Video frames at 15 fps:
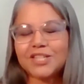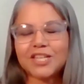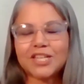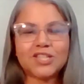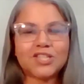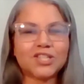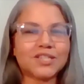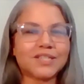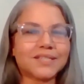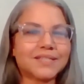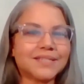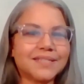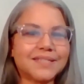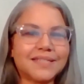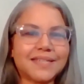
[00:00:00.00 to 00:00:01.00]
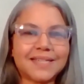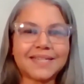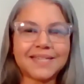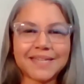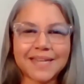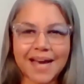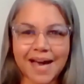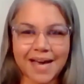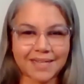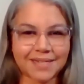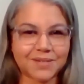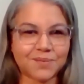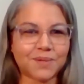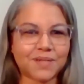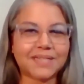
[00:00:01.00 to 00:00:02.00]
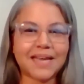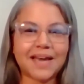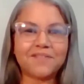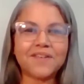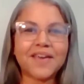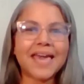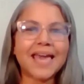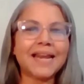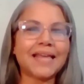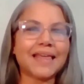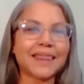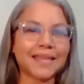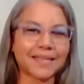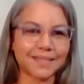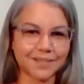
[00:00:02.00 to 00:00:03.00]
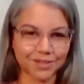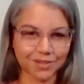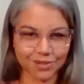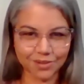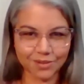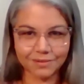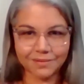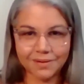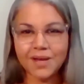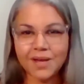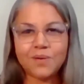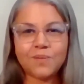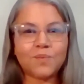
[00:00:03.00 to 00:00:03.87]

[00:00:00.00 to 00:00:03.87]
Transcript: She just did not want to have anything to do